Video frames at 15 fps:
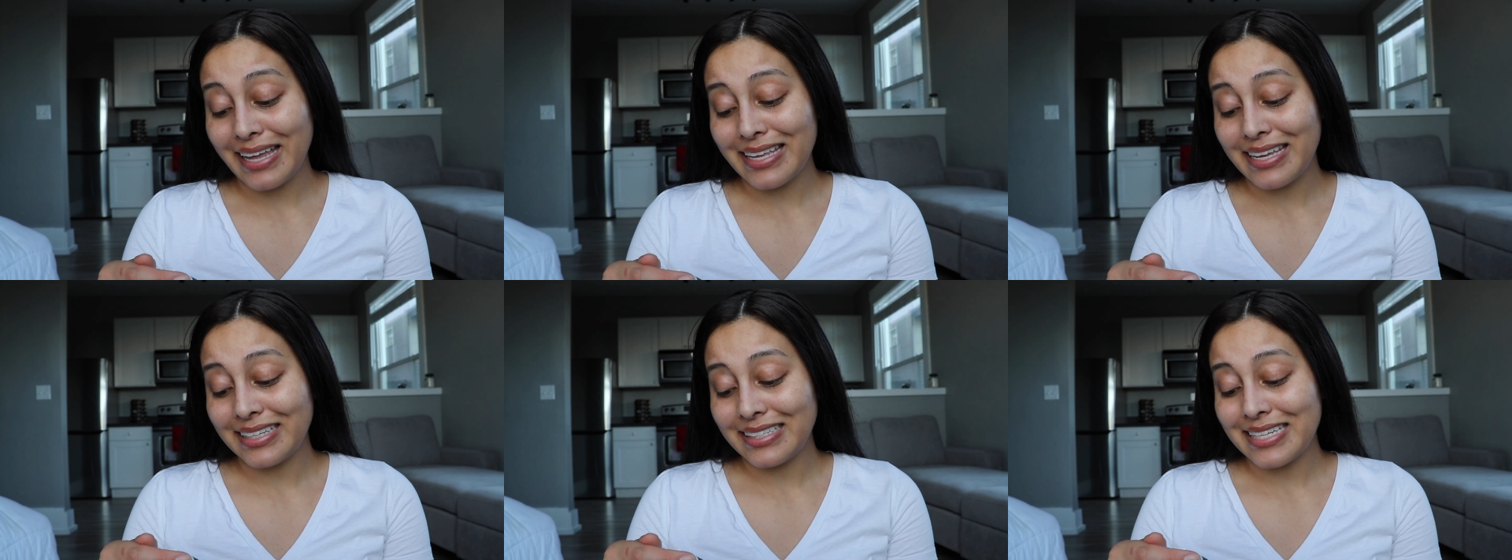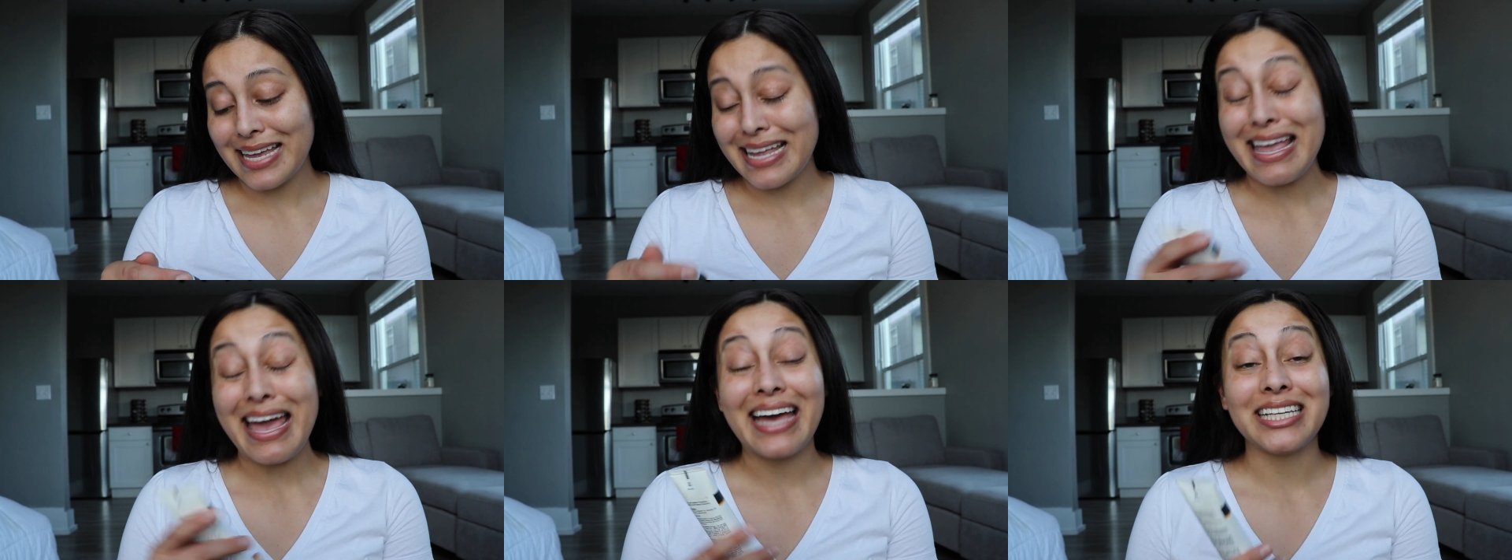and it's
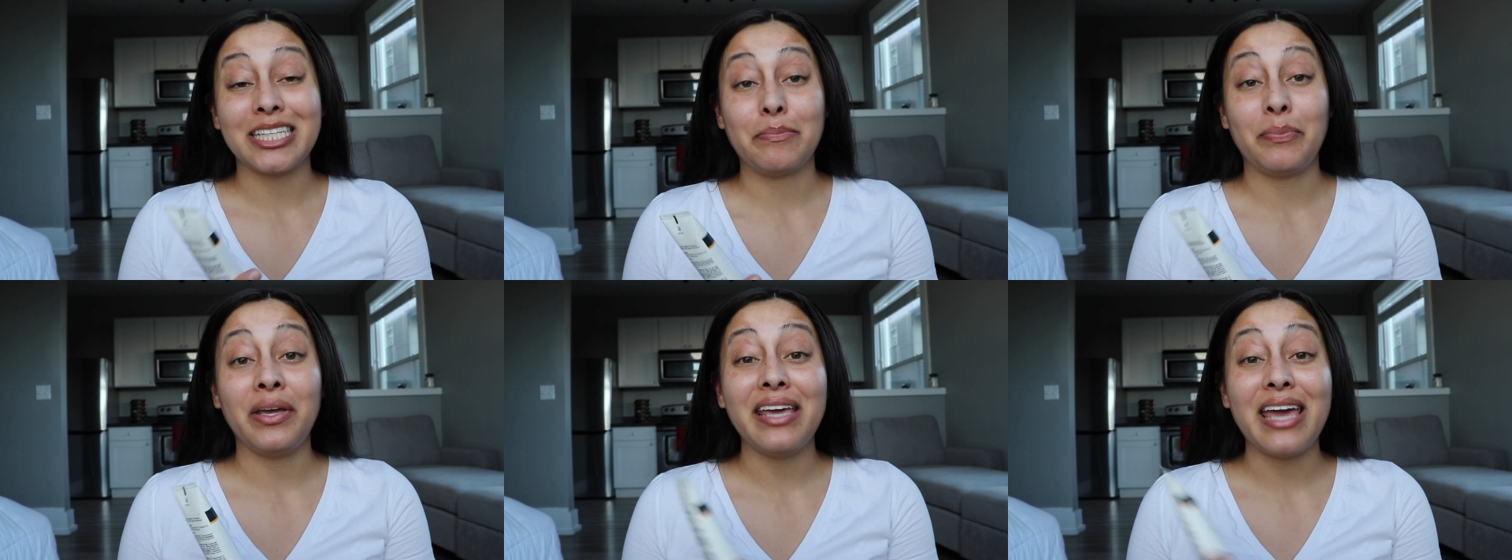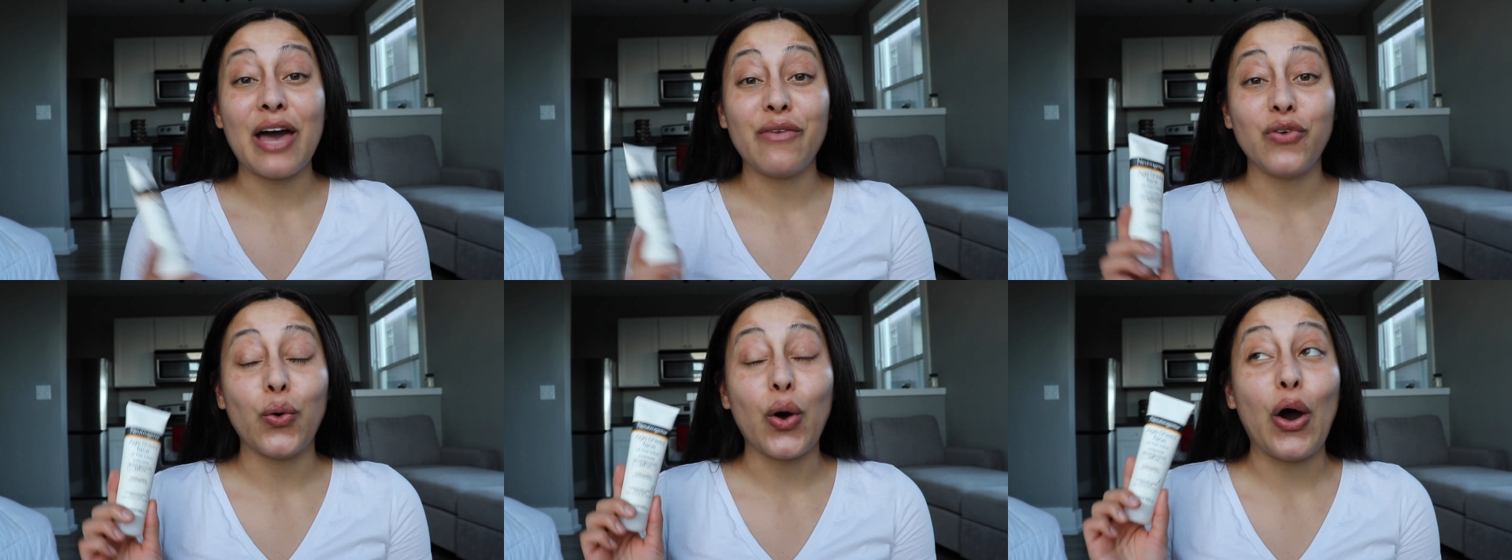an
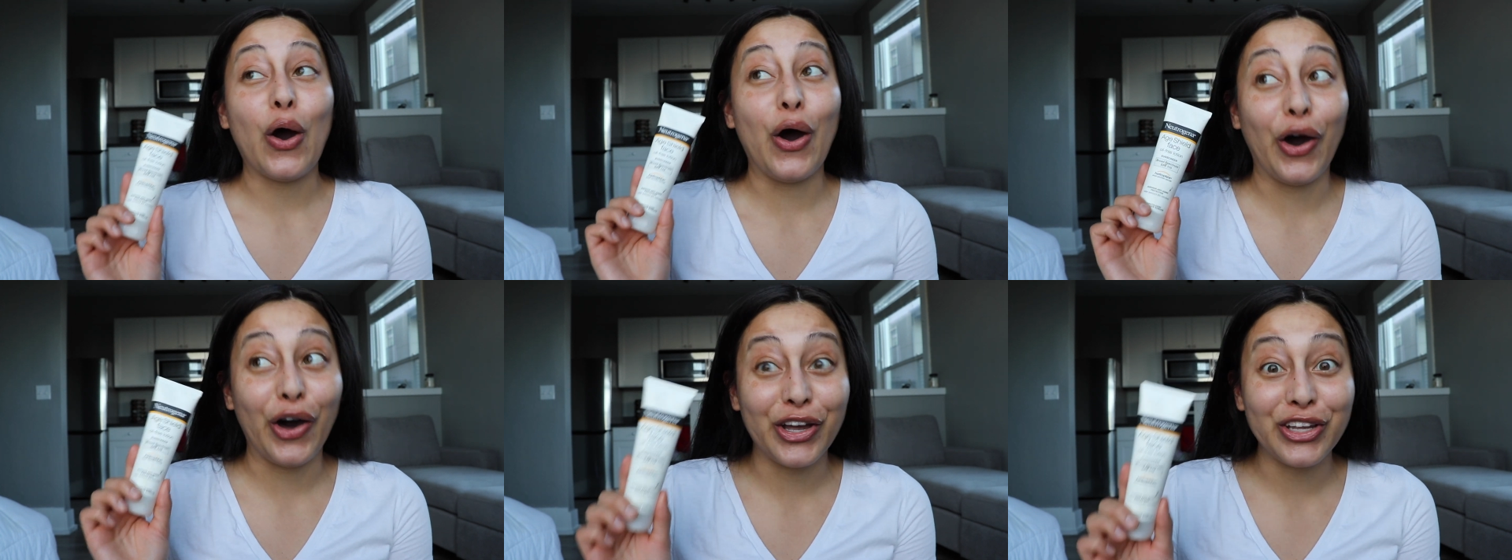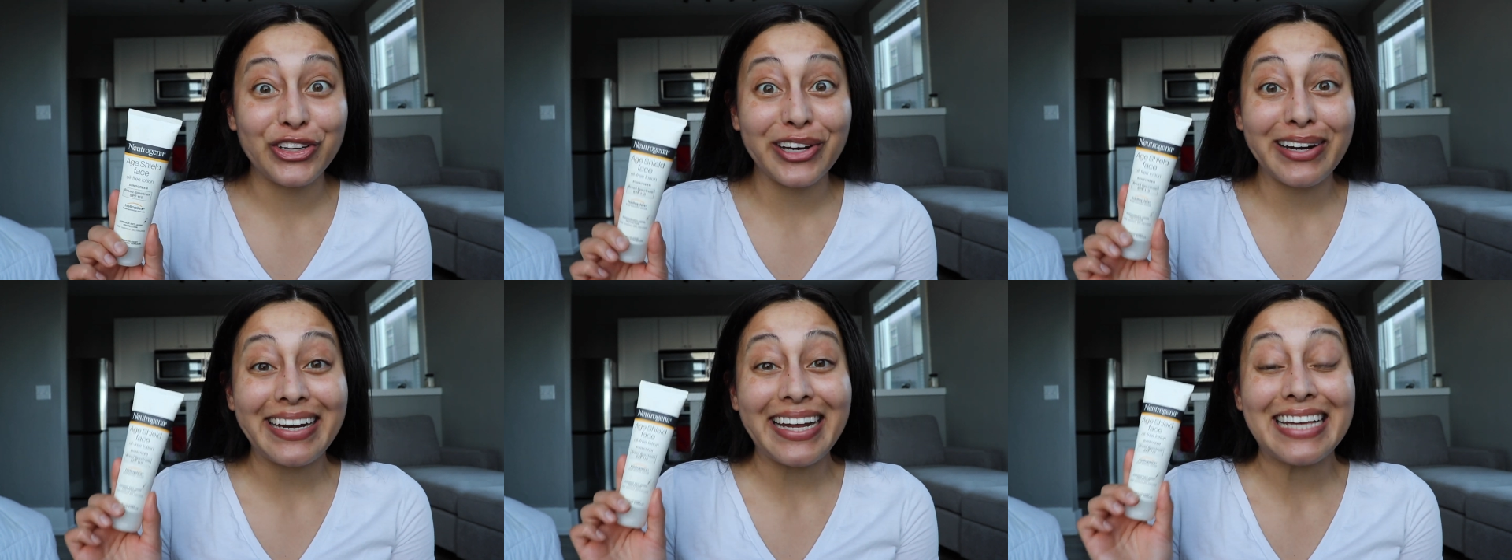SPF
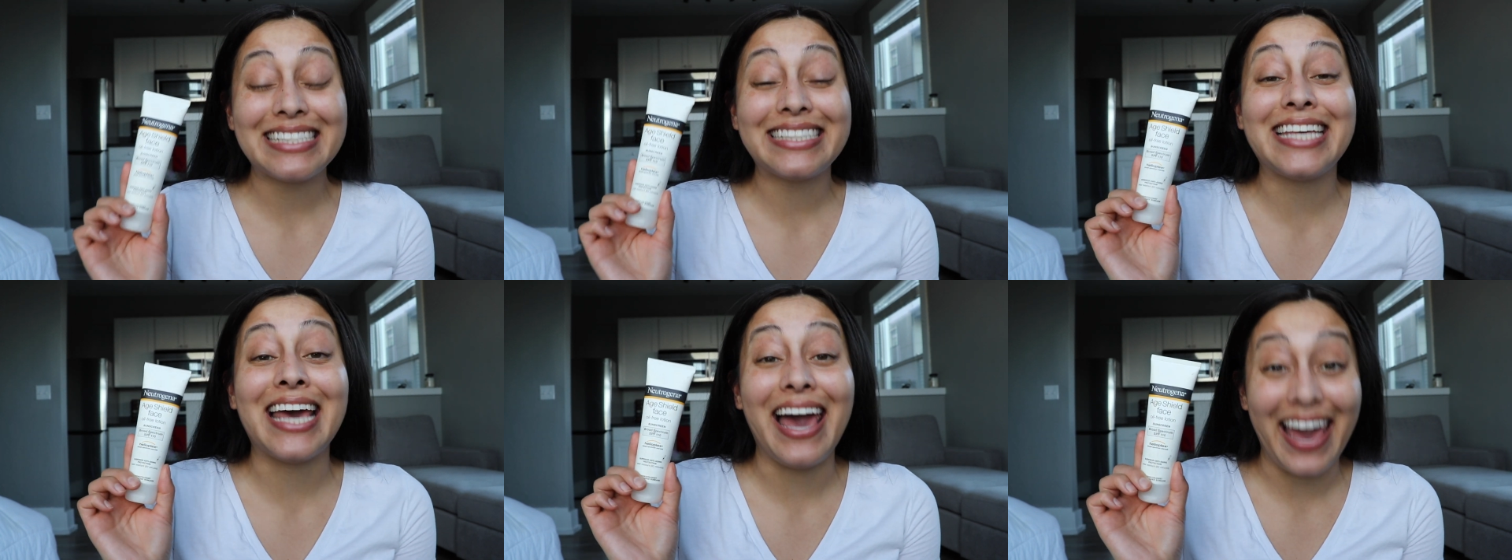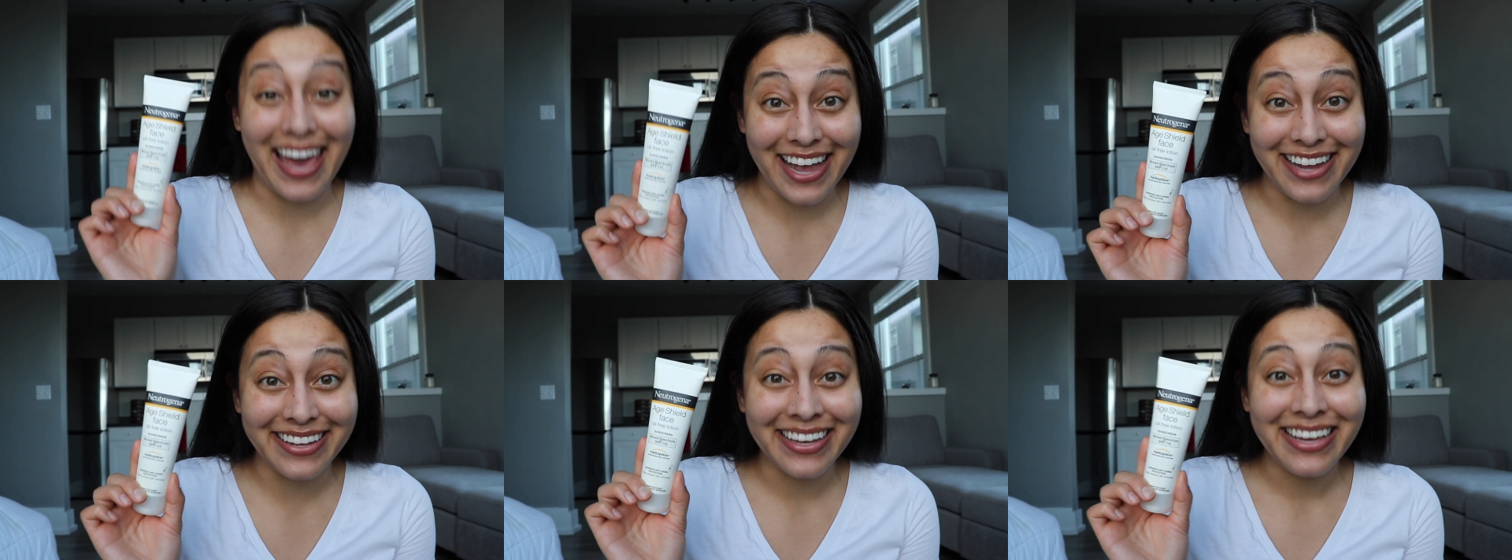
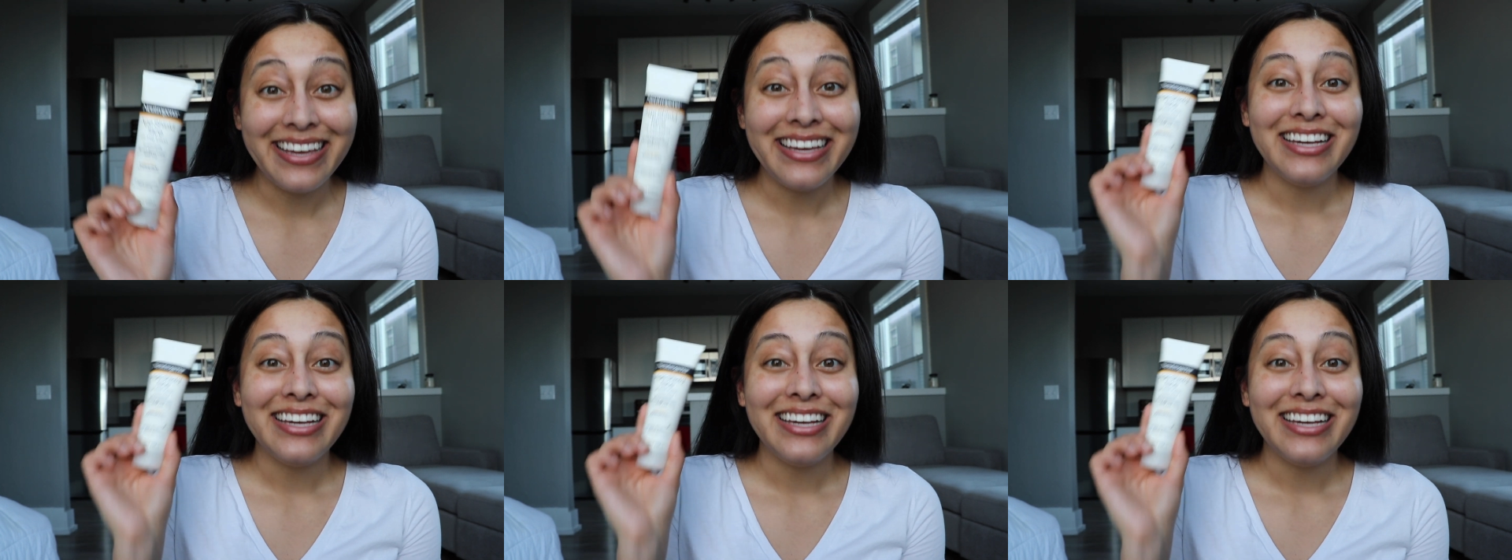110.